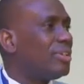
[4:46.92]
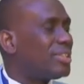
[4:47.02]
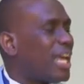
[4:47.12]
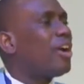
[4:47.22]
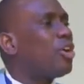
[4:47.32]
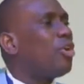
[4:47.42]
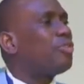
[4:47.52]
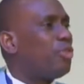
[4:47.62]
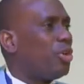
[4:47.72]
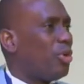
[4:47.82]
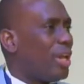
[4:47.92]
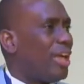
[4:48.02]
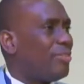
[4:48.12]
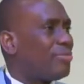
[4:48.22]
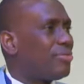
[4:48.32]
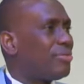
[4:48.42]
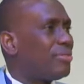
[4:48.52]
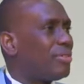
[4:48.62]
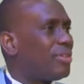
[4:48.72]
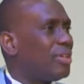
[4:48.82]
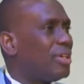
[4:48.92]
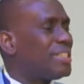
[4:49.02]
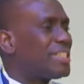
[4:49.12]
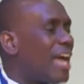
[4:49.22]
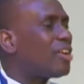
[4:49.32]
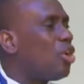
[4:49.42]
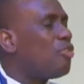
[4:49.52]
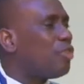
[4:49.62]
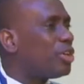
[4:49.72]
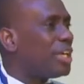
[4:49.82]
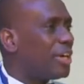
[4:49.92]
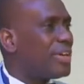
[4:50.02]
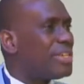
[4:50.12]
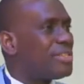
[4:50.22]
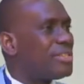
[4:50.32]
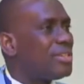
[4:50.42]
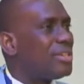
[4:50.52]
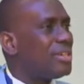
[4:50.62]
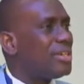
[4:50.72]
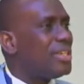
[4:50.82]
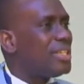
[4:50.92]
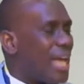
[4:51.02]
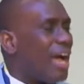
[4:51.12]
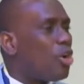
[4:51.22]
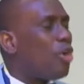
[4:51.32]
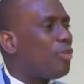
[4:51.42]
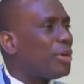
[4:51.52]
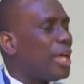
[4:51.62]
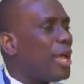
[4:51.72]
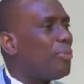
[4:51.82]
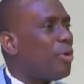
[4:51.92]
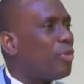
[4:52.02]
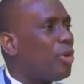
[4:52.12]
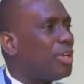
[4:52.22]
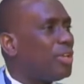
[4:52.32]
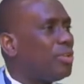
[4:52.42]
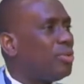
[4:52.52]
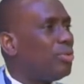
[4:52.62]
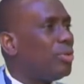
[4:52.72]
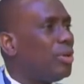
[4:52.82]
Thank God for your life. Thank God for the grace. Thank God for the help of God in you.